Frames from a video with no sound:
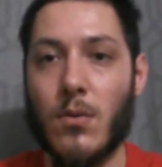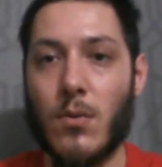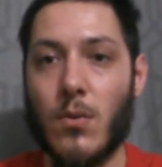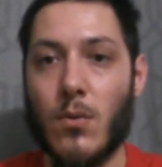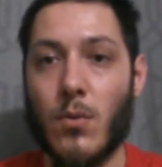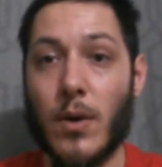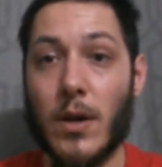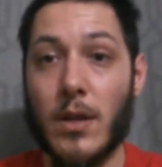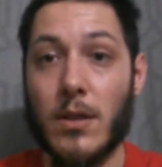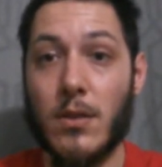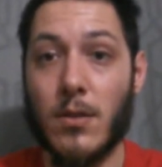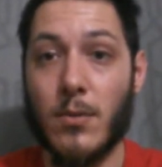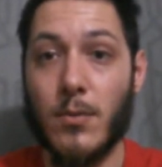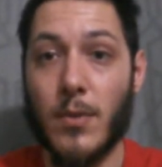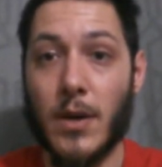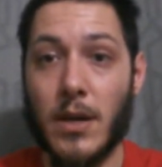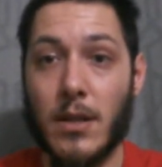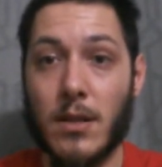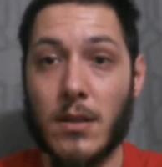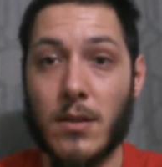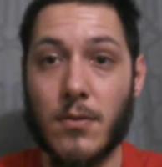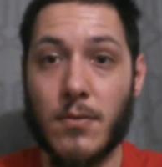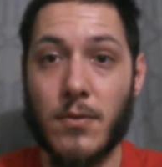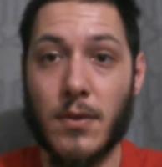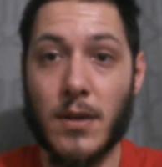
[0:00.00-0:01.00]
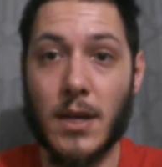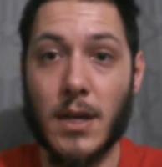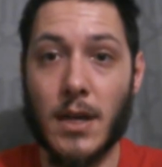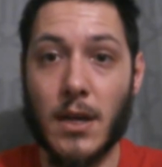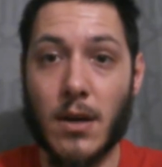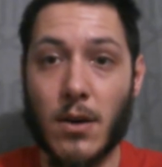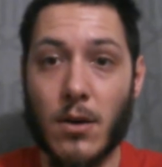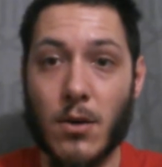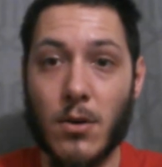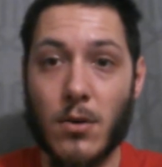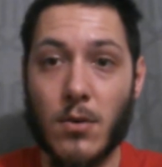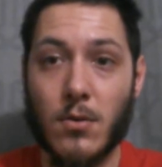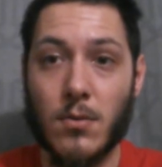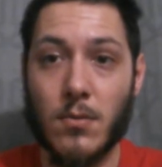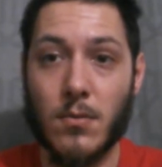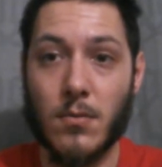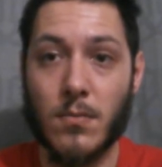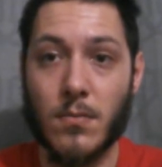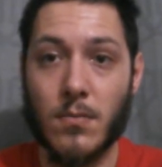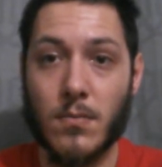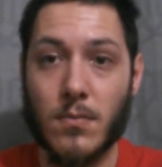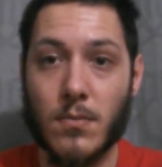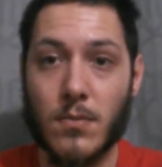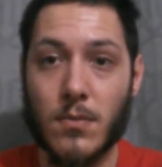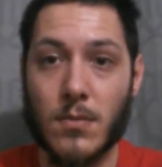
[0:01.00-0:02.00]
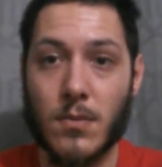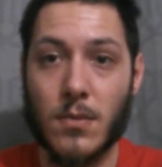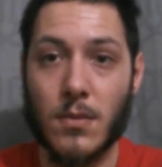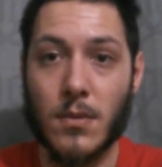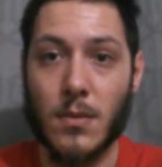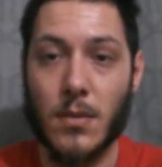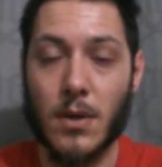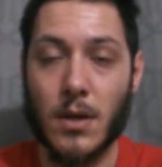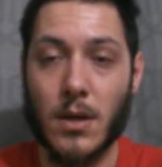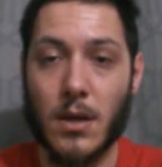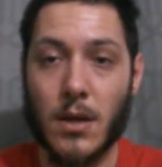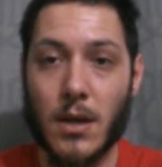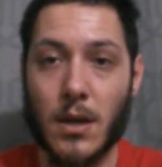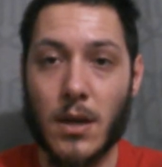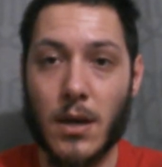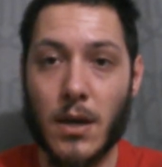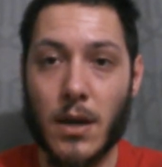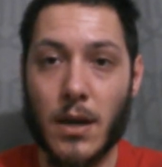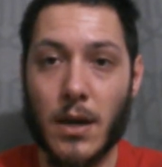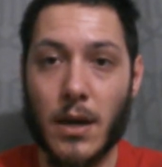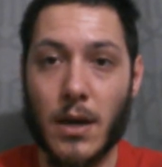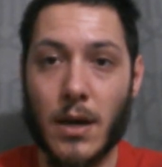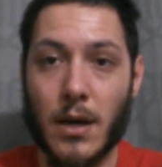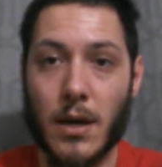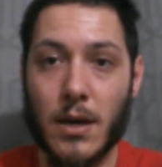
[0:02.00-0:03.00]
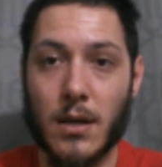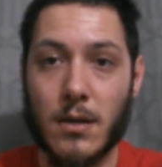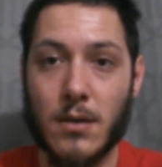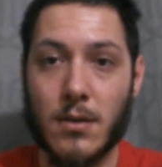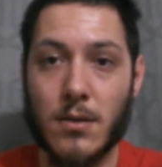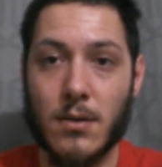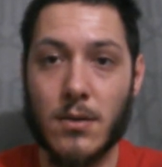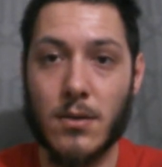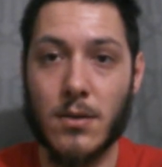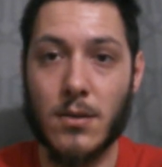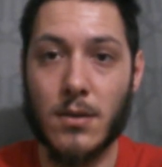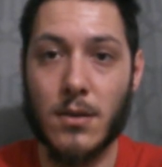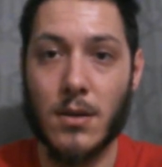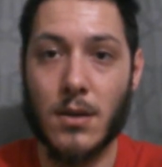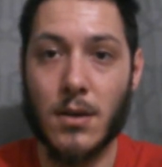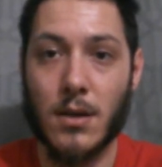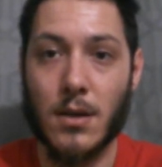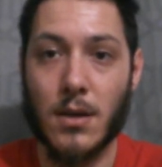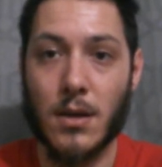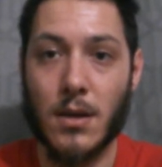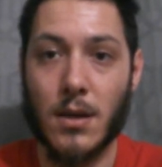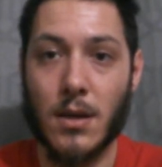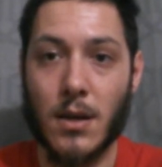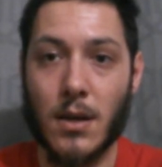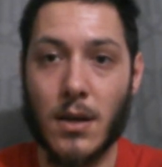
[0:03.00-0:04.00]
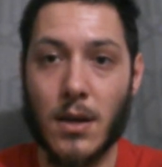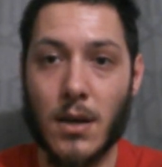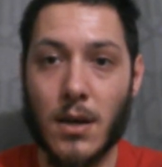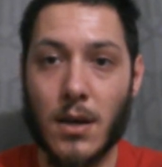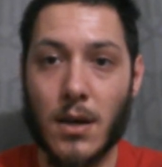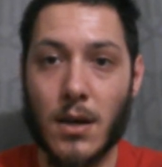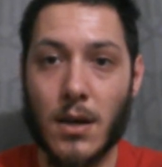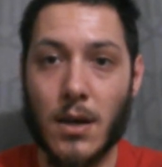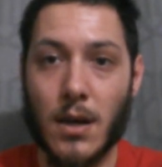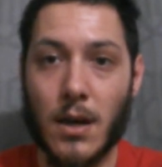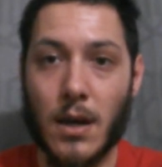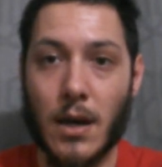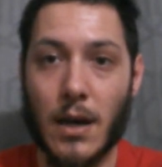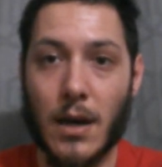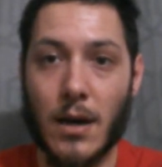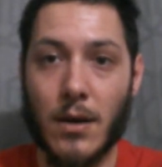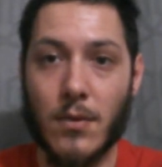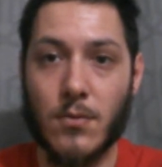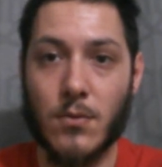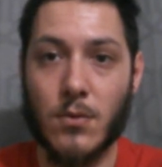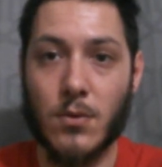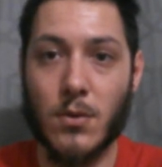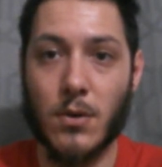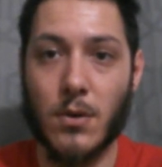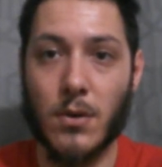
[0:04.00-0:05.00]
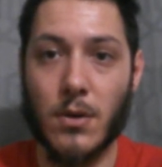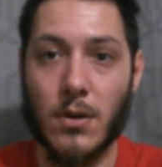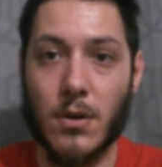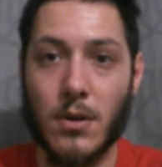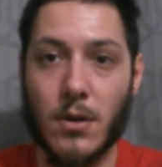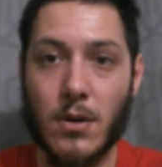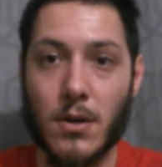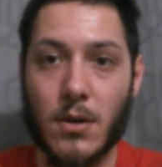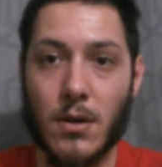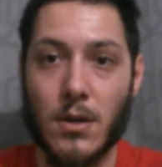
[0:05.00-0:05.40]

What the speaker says: went to make the video, and after